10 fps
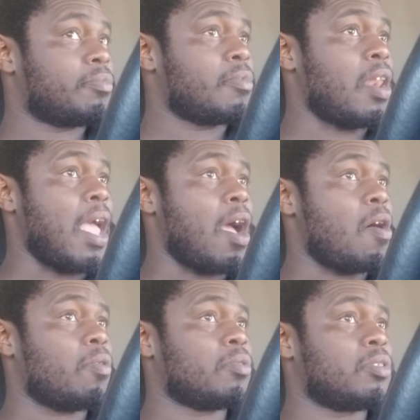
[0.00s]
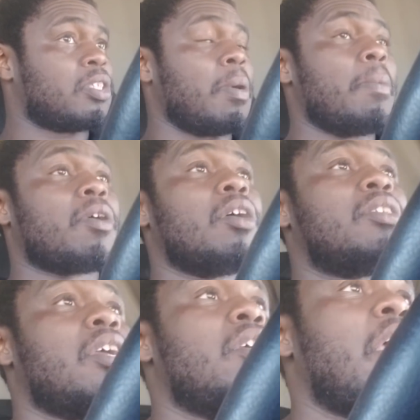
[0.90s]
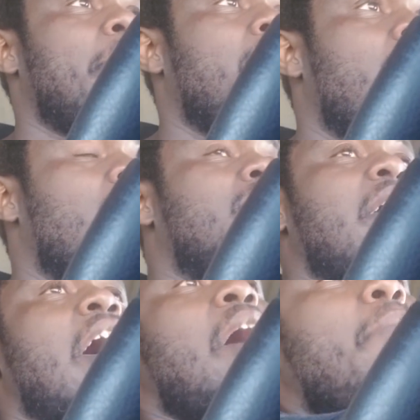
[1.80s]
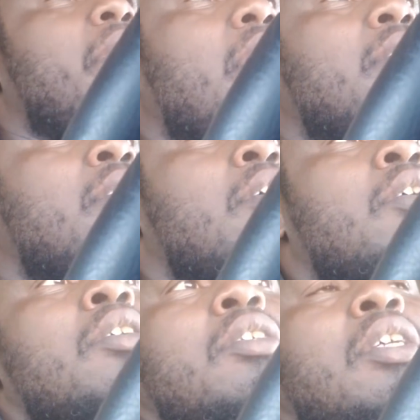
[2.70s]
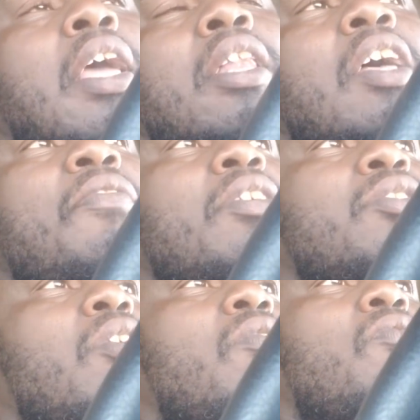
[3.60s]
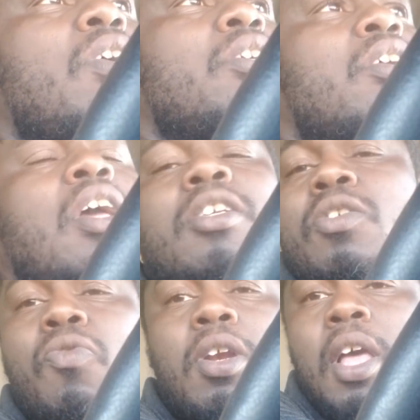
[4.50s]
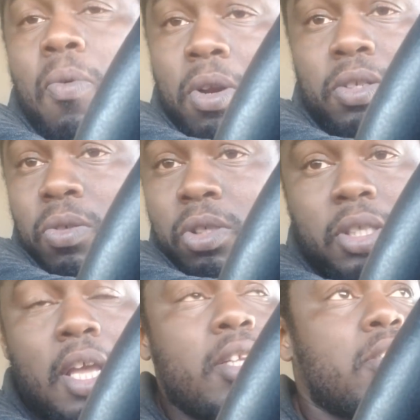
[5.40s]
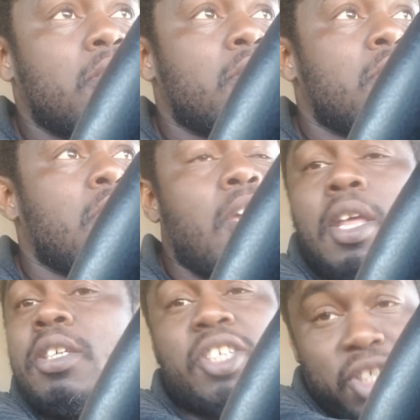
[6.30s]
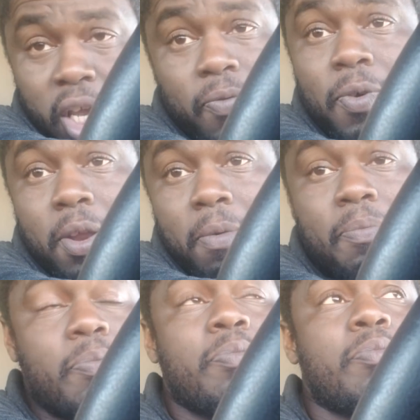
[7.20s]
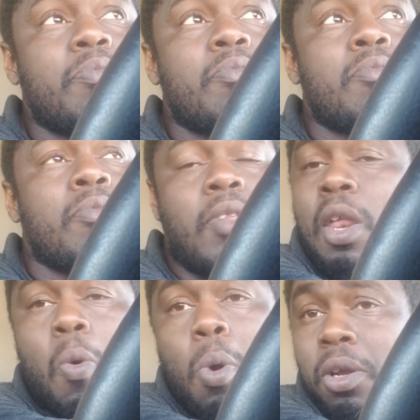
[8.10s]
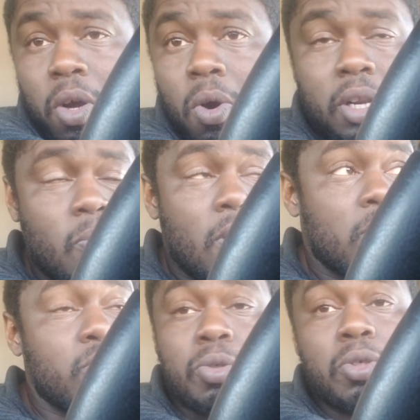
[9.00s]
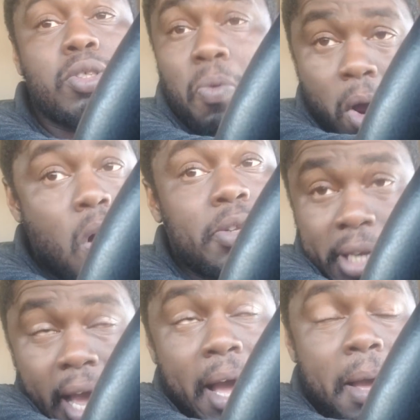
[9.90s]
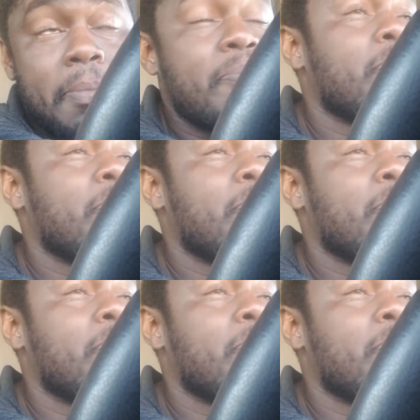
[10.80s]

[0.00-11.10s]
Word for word: Now, some of them gonna tell you, you came at the wrong time because, see, they live in a certain region and they just run like one or two states, and it's shit for them. They don't want to go anywhere else, so it's the wrong time.